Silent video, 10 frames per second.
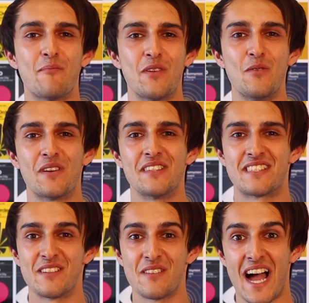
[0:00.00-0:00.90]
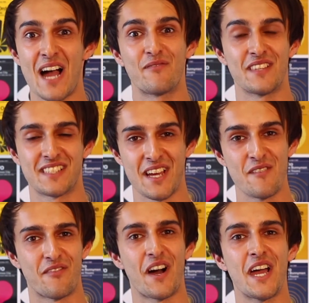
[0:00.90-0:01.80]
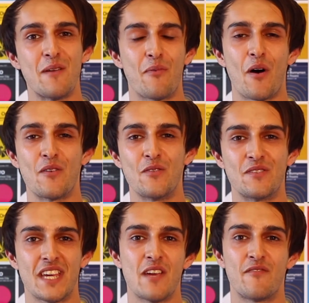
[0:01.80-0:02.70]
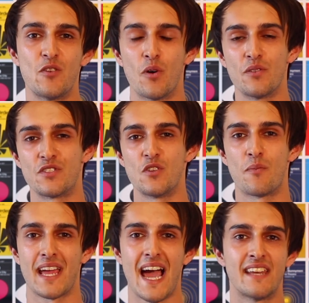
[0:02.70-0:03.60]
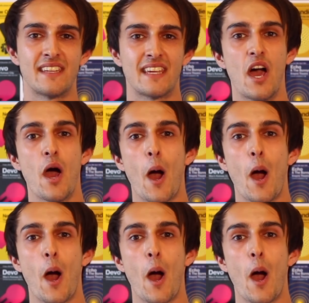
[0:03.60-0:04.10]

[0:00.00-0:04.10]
but you can still have this kind of vibe on your day if you want to by adding